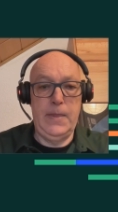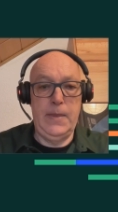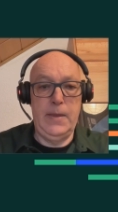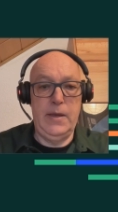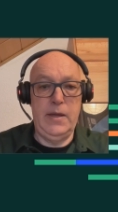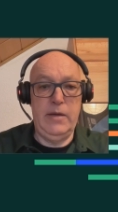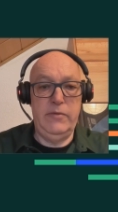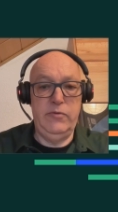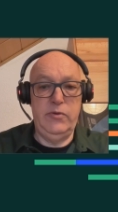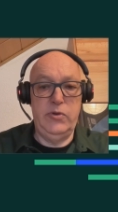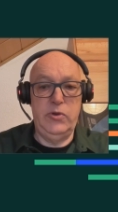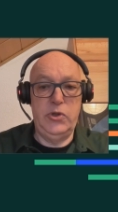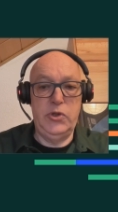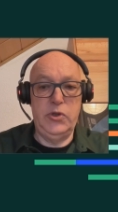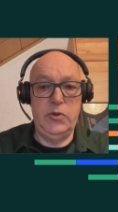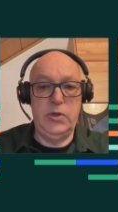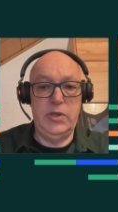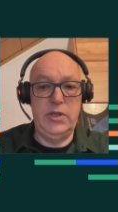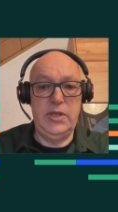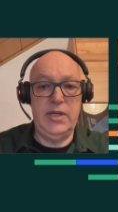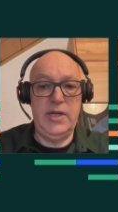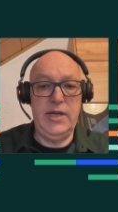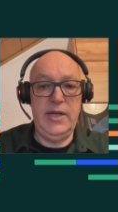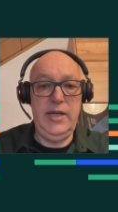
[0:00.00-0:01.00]
After a
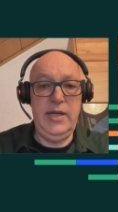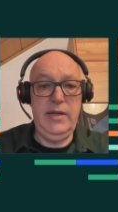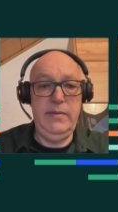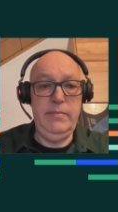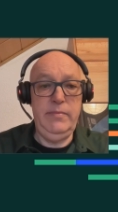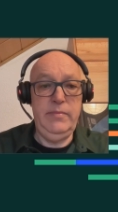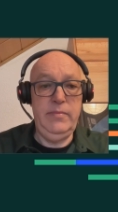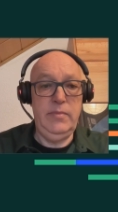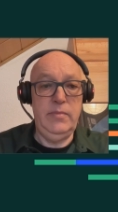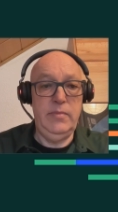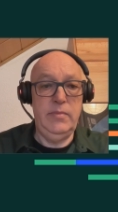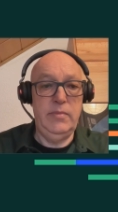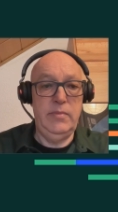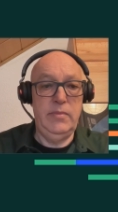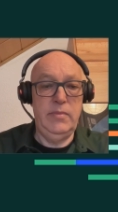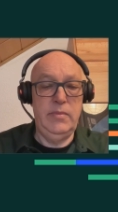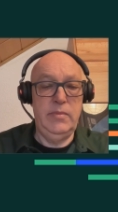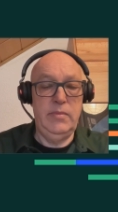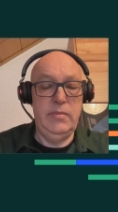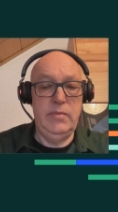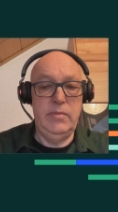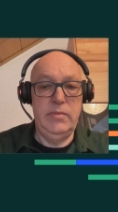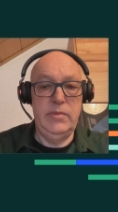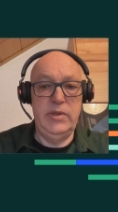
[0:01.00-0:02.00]
short time,
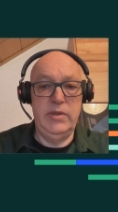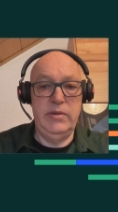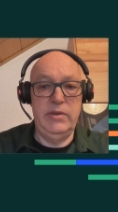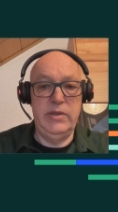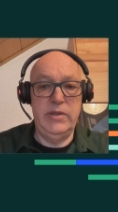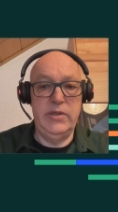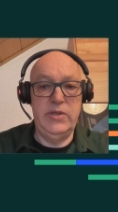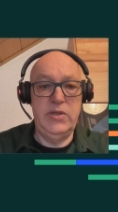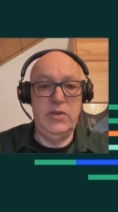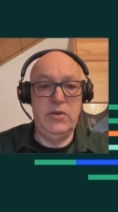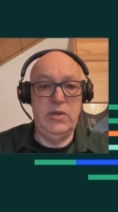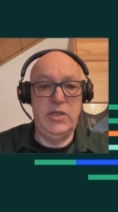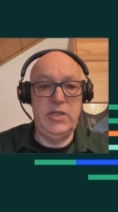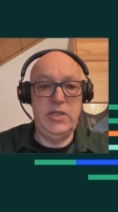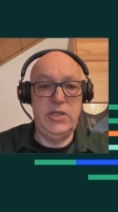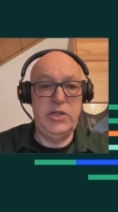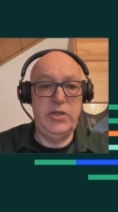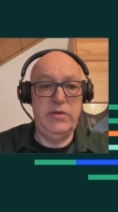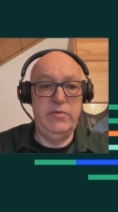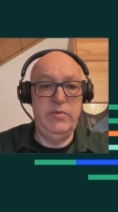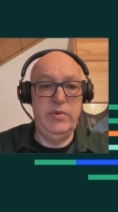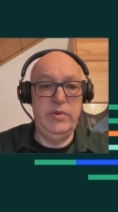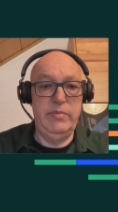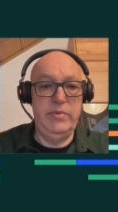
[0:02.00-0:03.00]
the
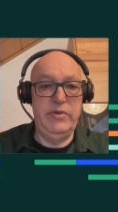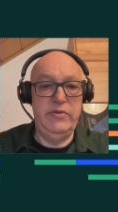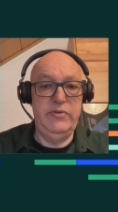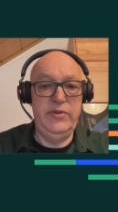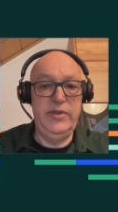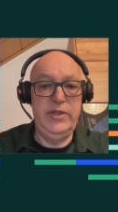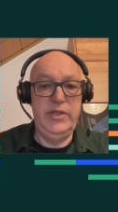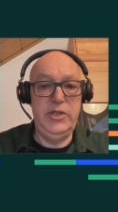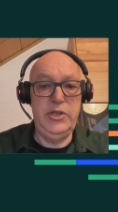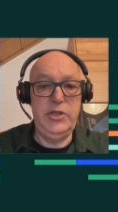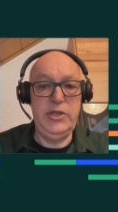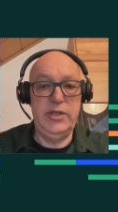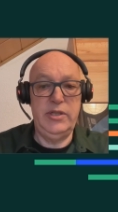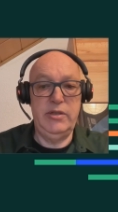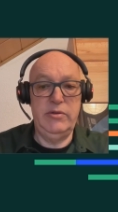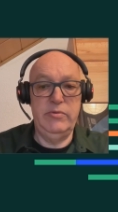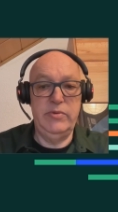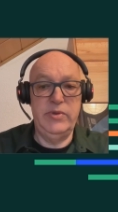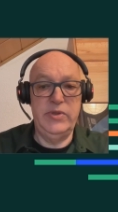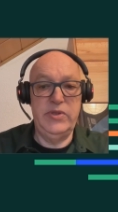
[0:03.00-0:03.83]
installation will be finished, and you will